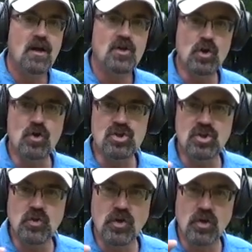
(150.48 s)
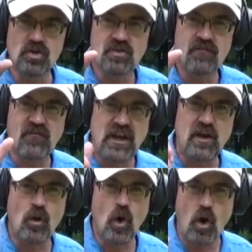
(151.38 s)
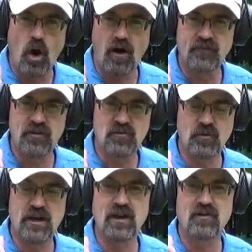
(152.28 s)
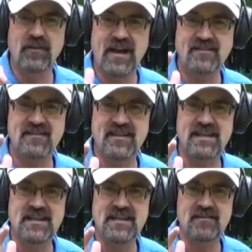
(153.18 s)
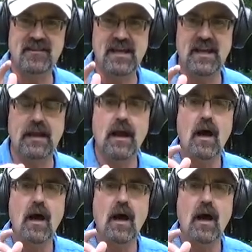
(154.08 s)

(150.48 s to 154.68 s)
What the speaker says: New shooters, finger off the trigger. That's the key thing.